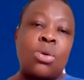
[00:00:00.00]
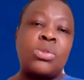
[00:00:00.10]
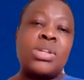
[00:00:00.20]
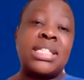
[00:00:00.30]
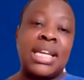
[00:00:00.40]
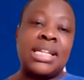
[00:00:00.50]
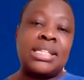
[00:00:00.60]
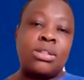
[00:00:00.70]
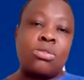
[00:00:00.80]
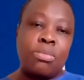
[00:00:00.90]
owners, and
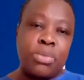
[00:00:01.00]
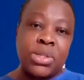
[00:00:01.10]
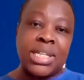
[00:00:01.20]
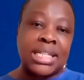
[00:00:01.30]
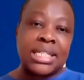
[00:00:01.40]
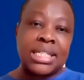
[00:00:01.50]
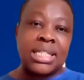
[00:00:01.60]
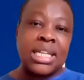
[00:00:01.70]
commuters.